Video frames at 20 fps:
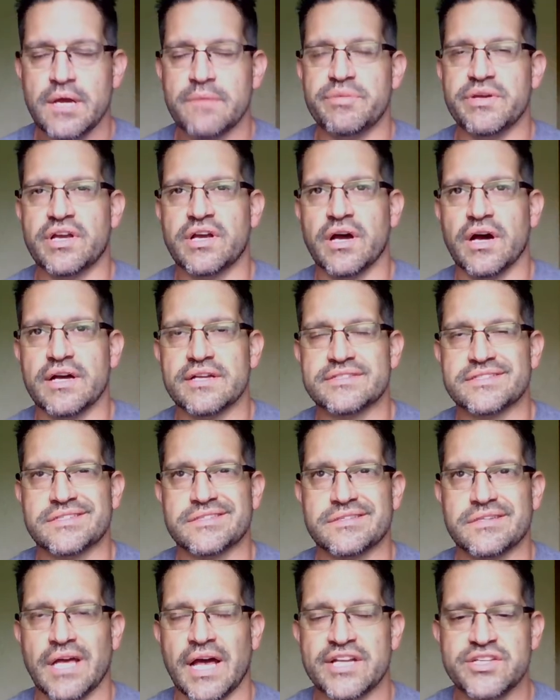
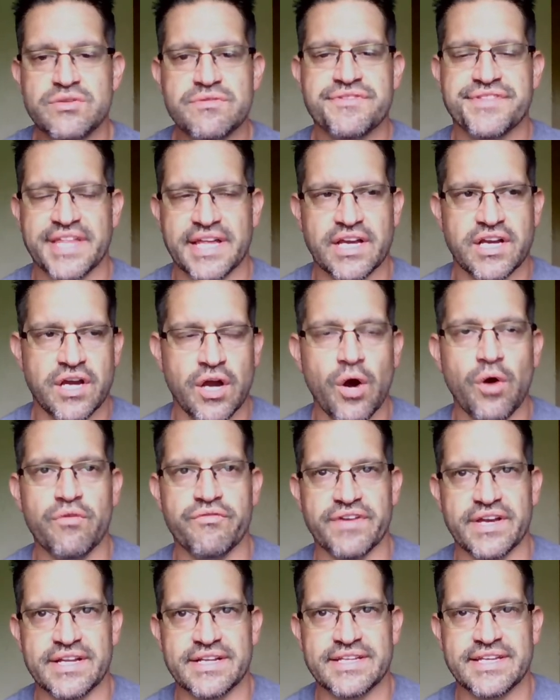because I do think
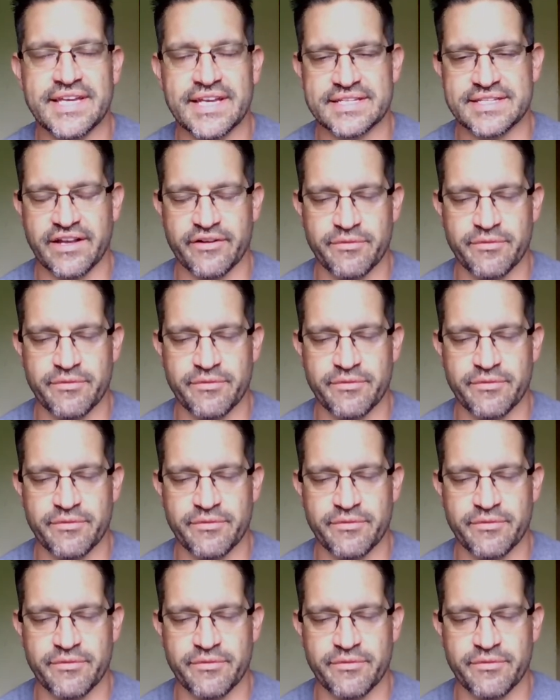COVID kicked